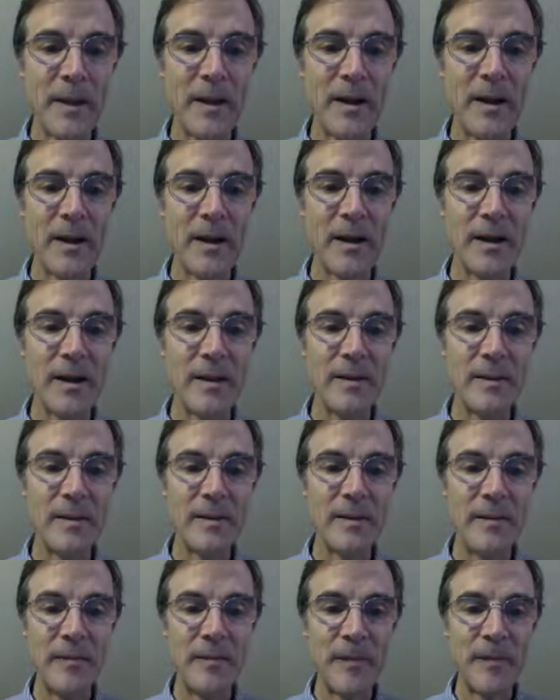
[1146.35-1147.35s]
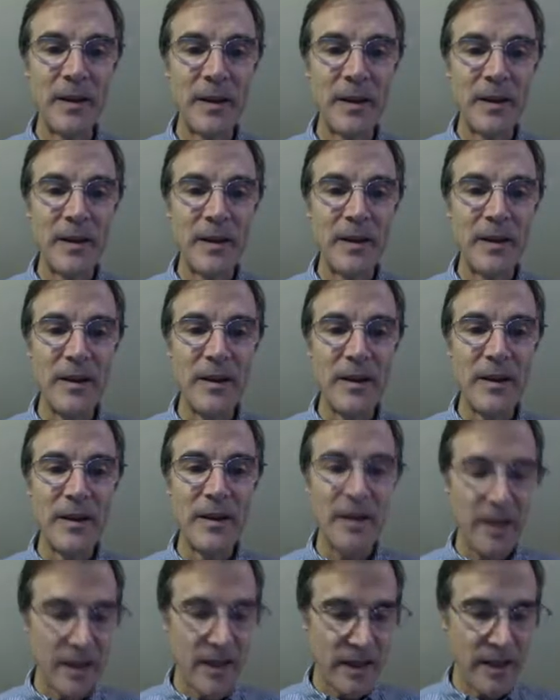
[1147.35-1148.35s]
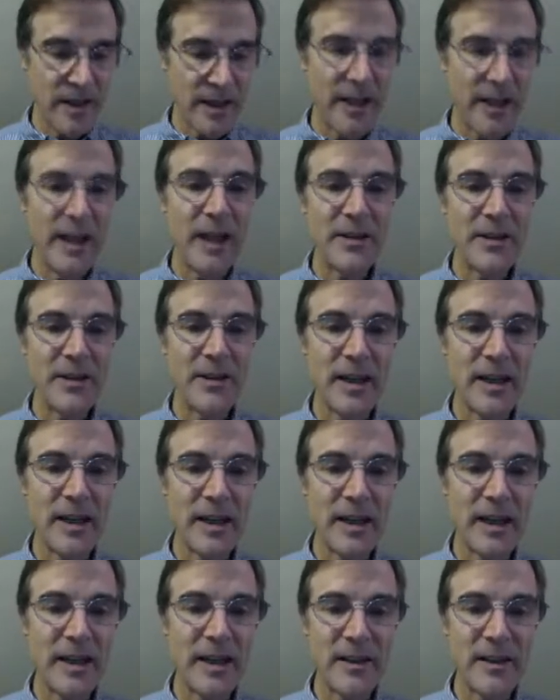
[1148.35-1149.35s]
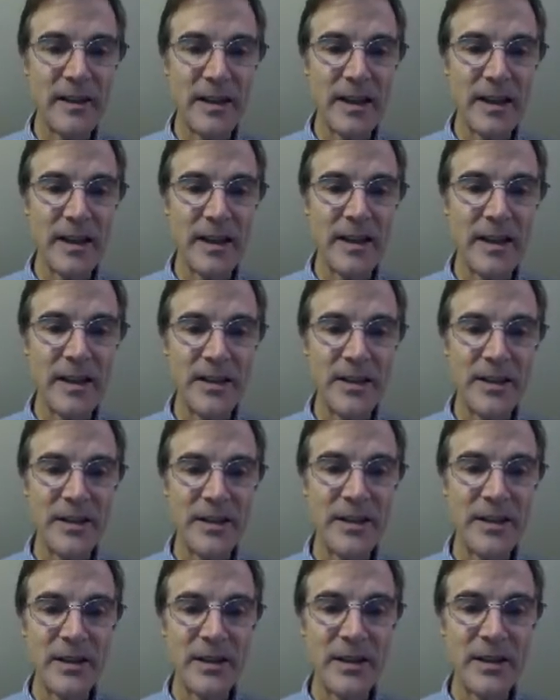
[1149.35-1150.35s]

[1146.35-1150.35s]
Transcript: Uh, the, the key to that is